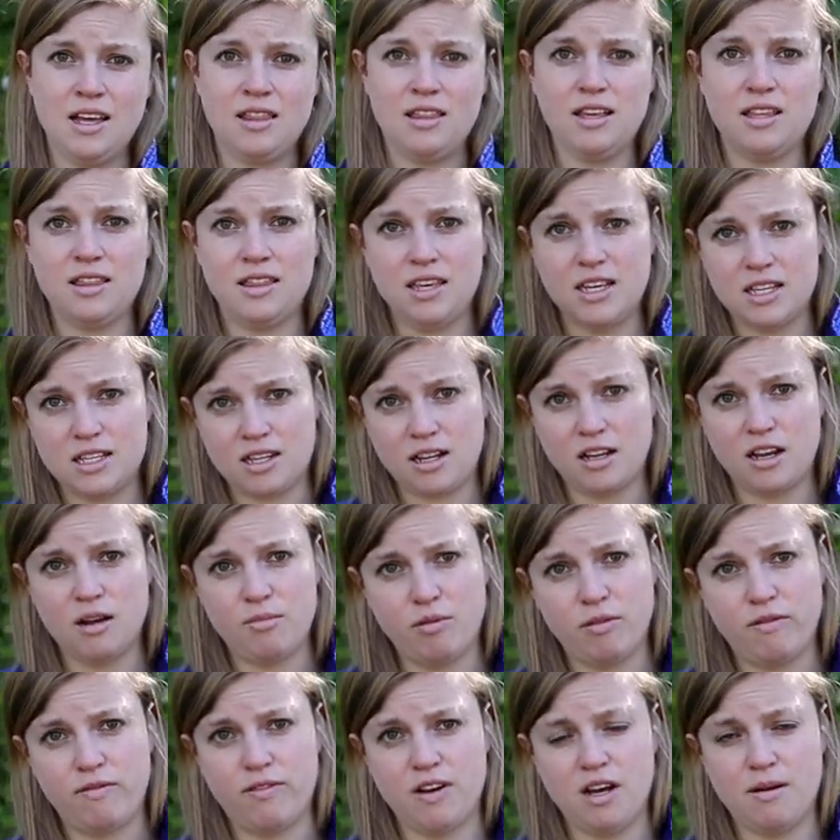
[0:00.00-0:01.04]
that this
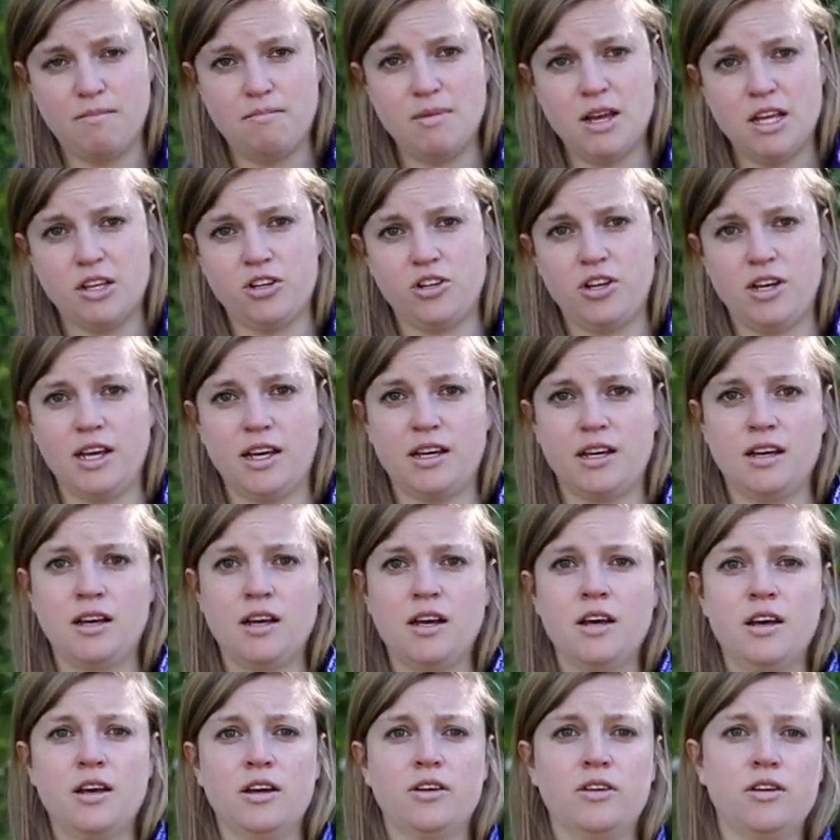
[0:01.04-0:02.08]
global farm metric
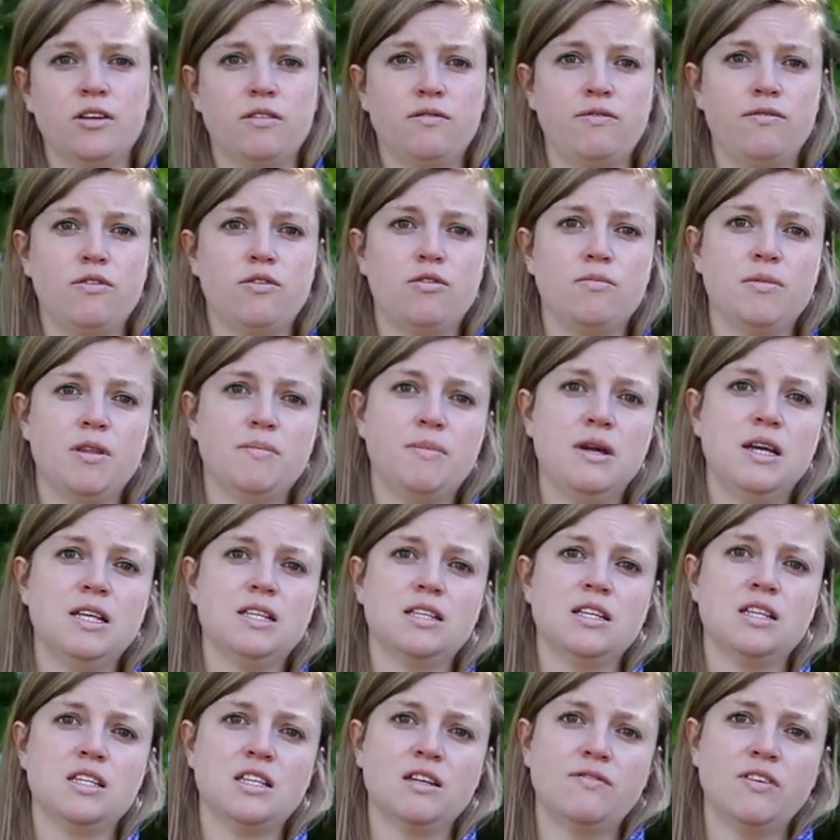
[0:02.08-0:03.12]
could form the
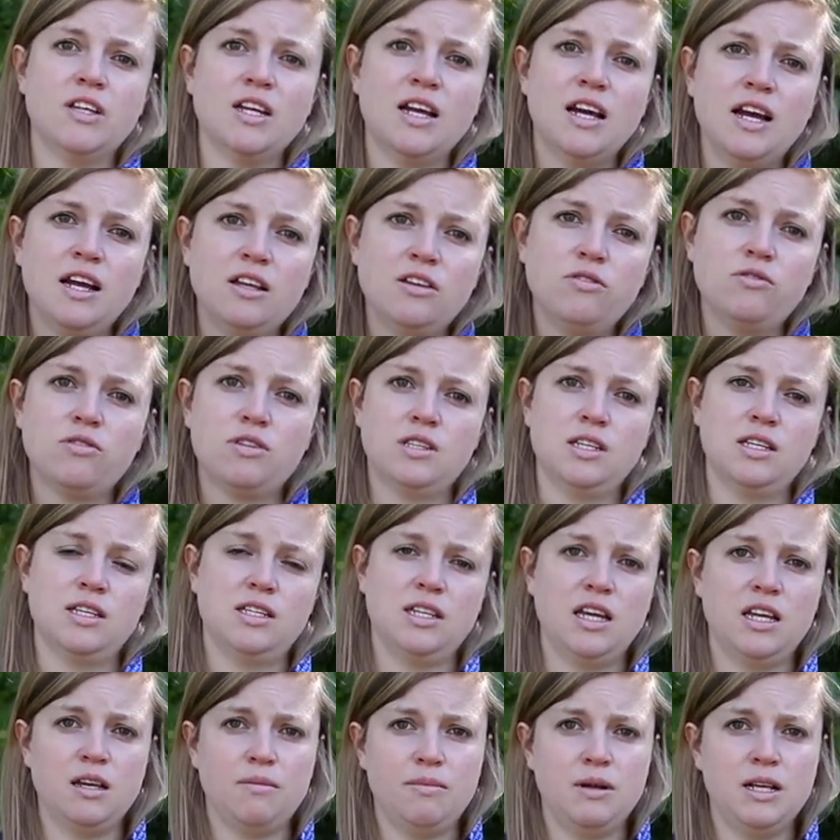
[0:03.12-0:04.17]
basis of an annual
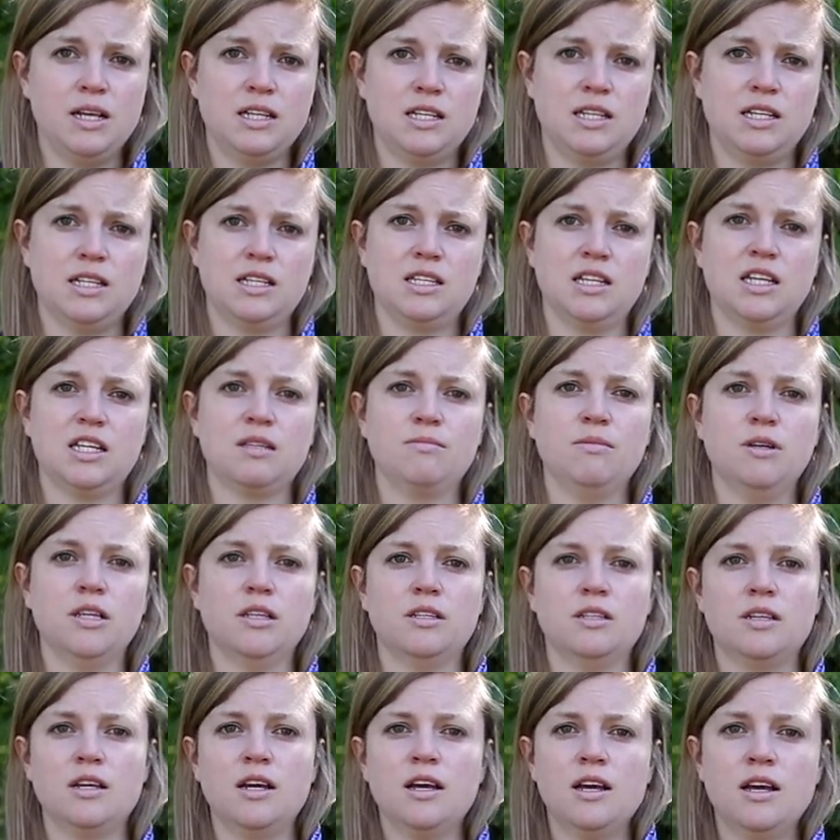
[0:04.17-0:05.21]
sustainability
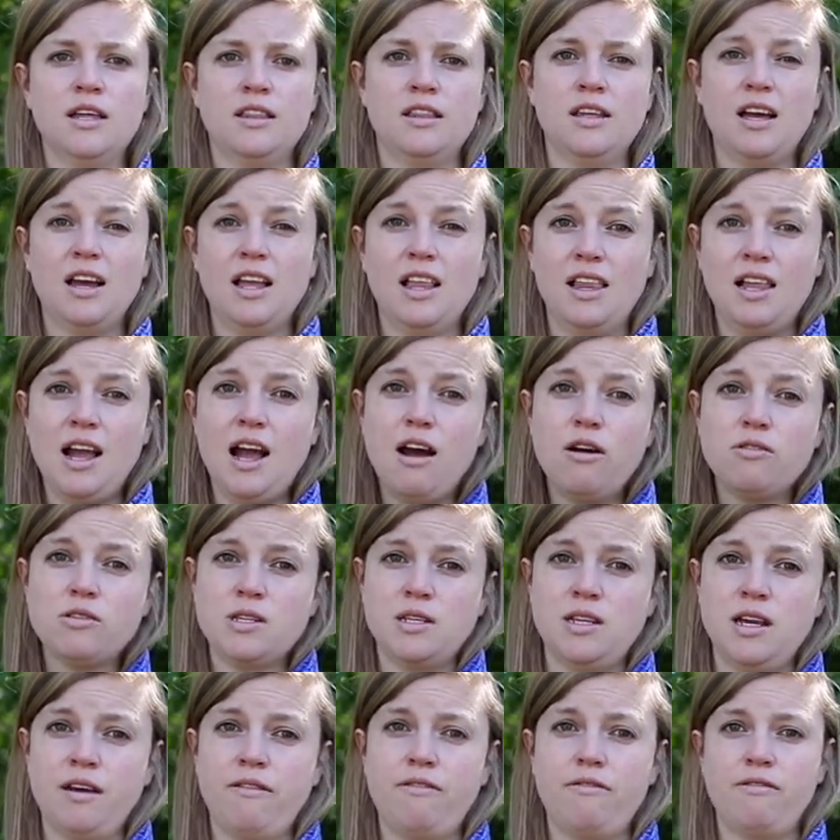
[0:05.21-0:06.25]
assessment that allows
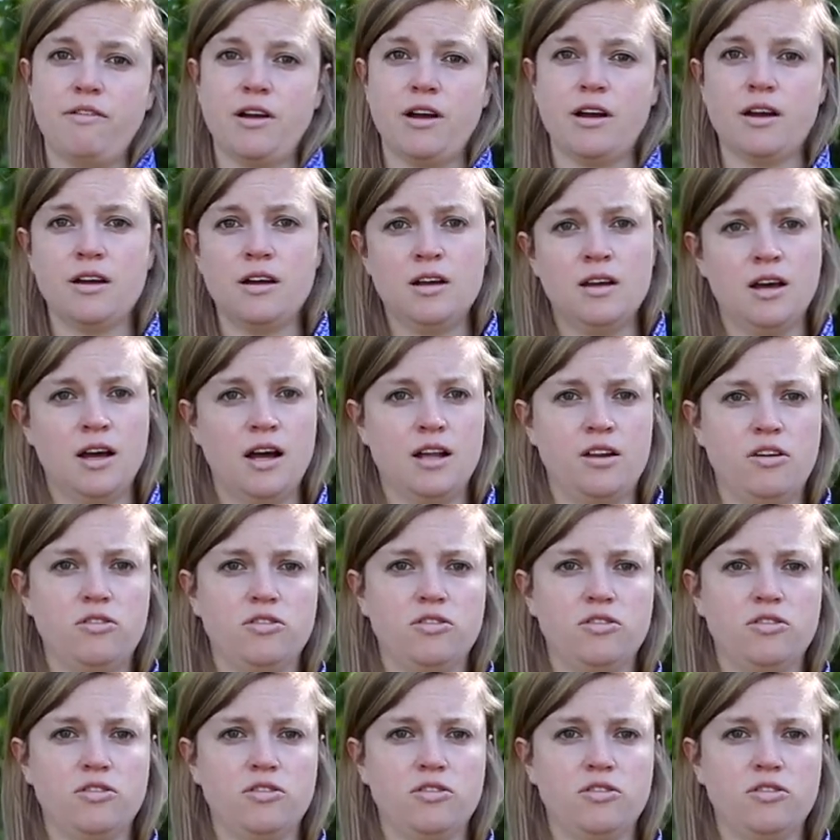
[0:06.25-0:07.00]
DEFRA and